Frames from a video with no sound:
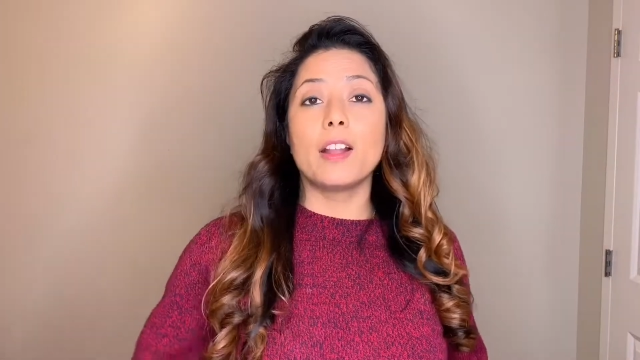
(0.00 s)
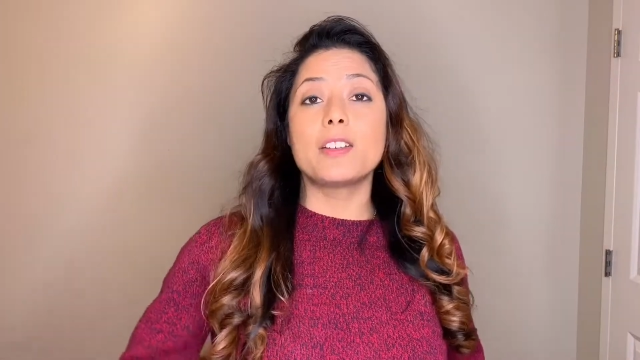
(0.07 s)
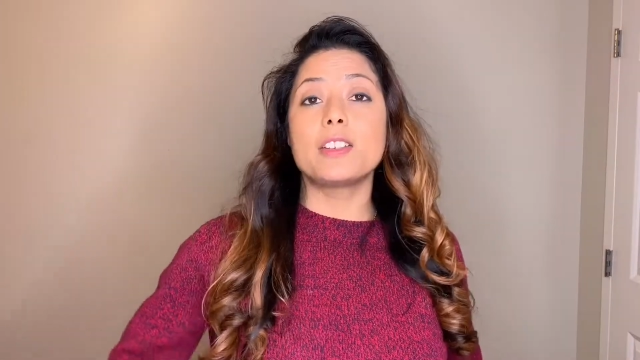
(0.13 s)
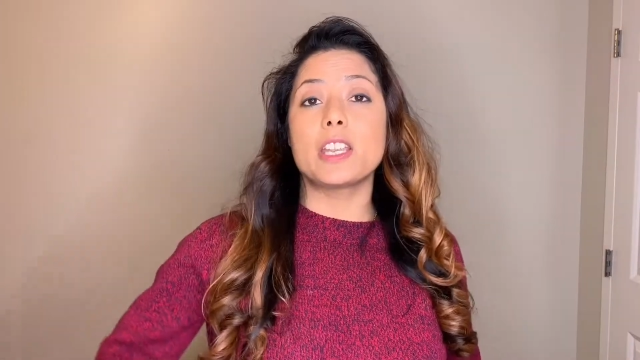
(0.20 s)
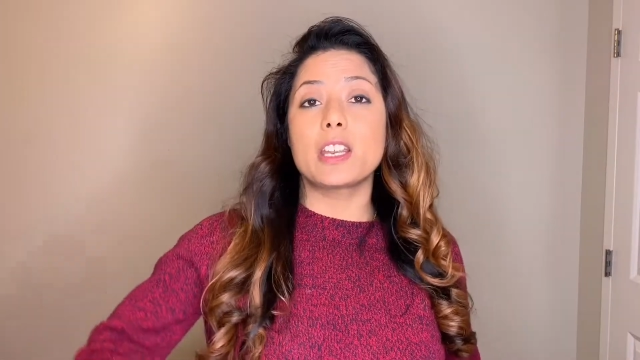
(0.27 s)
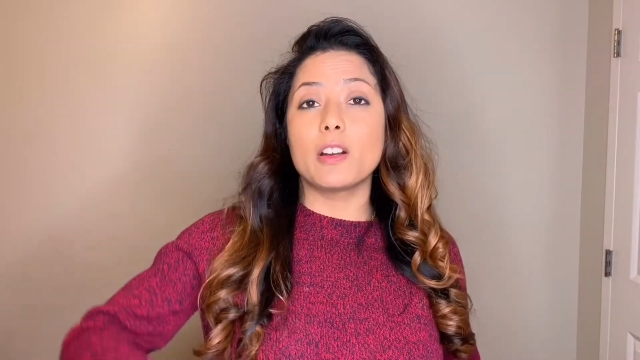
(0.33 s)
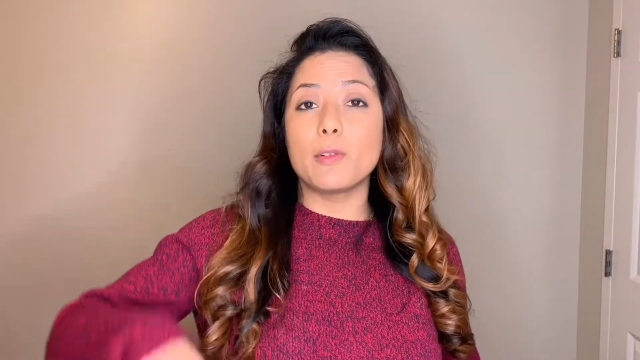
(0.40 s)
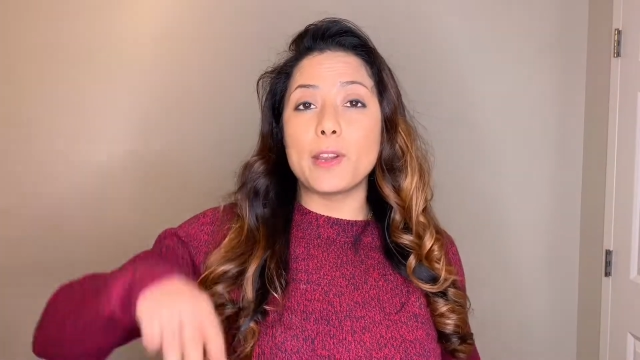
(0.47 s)

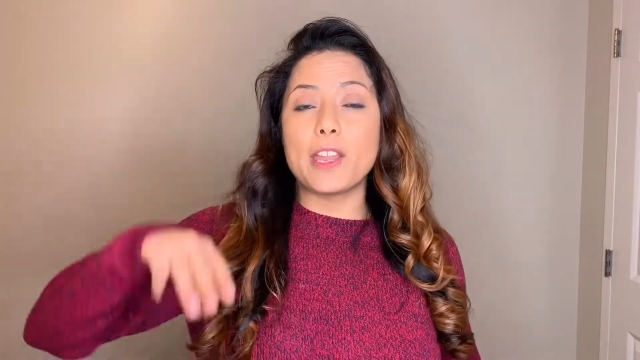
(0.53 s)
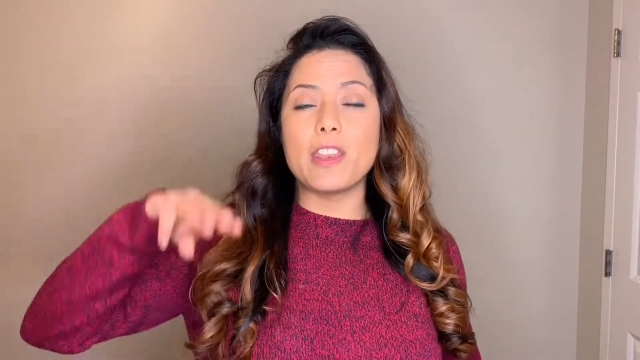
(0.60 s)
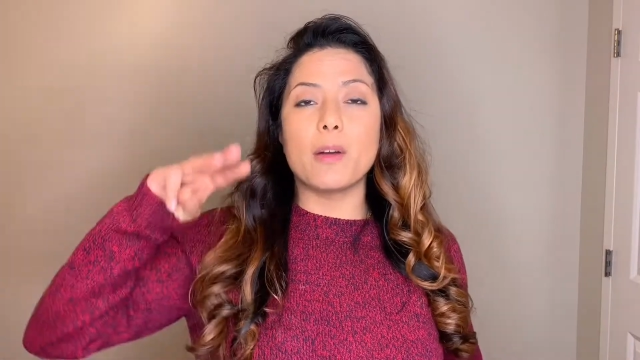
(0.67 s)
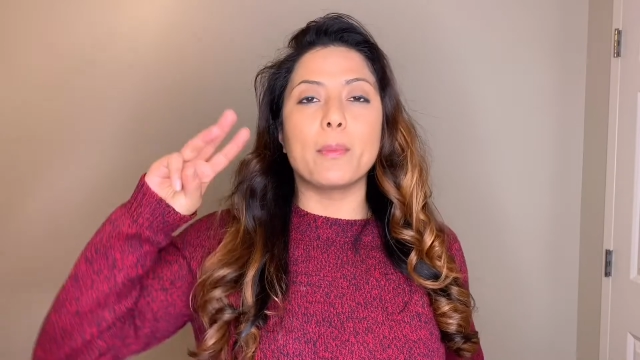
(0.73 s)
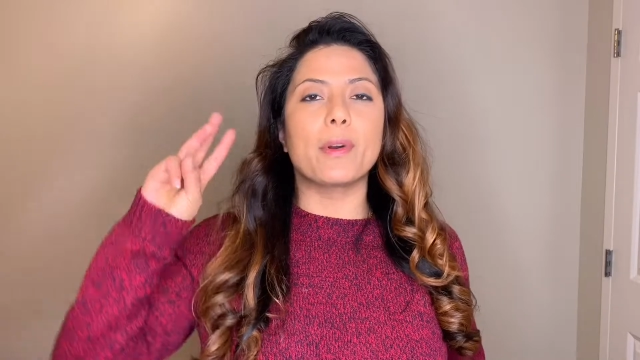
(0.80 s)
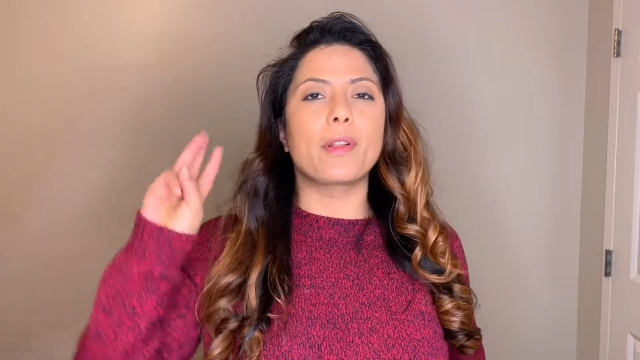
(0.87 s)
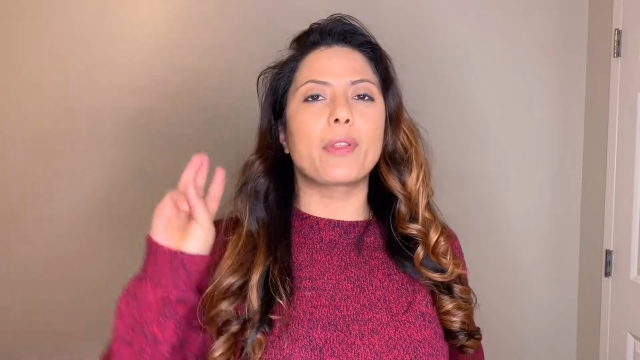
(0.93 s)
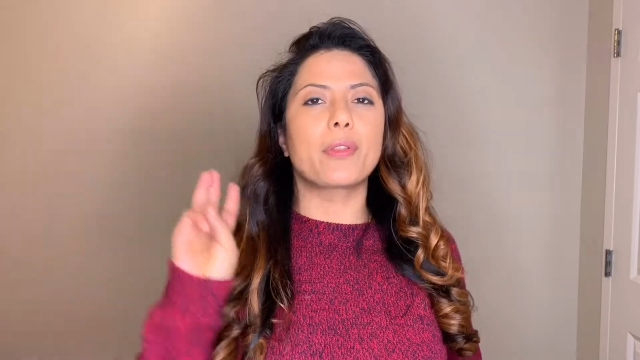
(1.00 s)
Takeaway
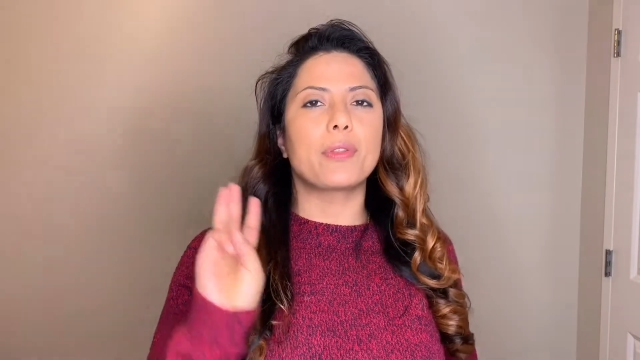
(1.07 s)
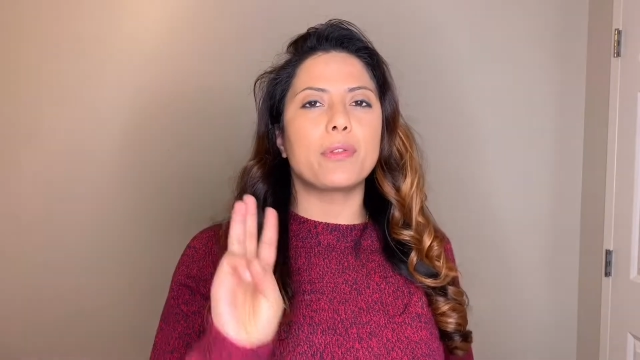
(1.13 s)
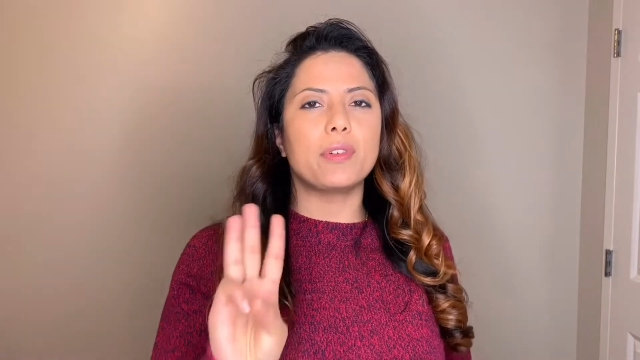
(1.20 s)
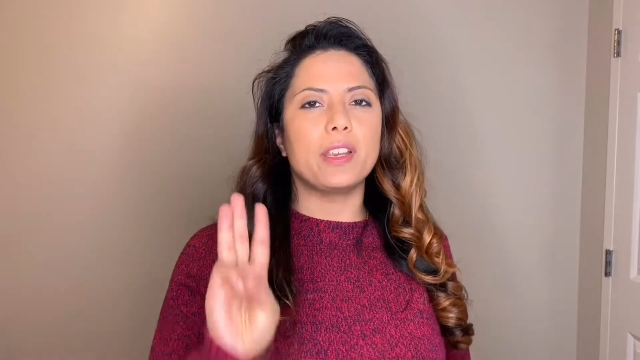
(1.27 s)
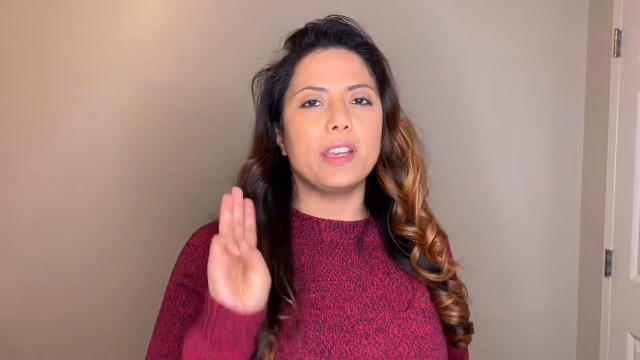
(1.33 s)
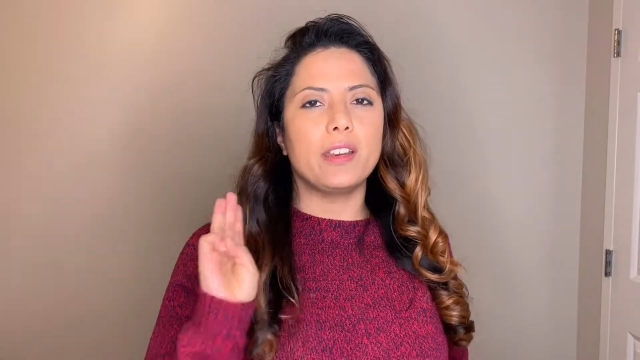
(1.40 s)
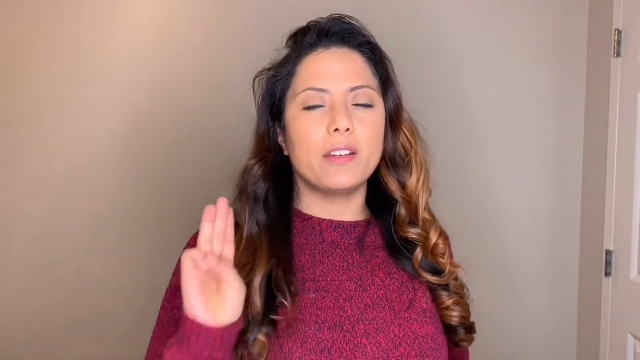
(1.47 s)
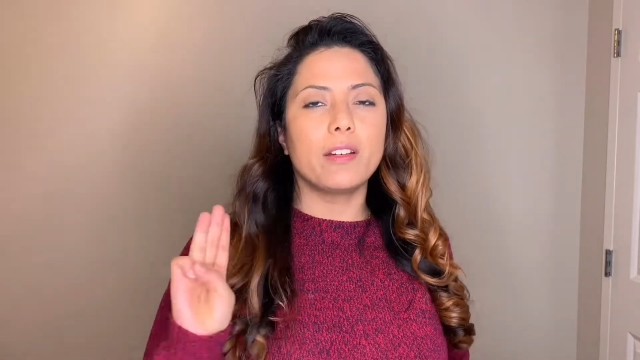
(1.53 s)
number three,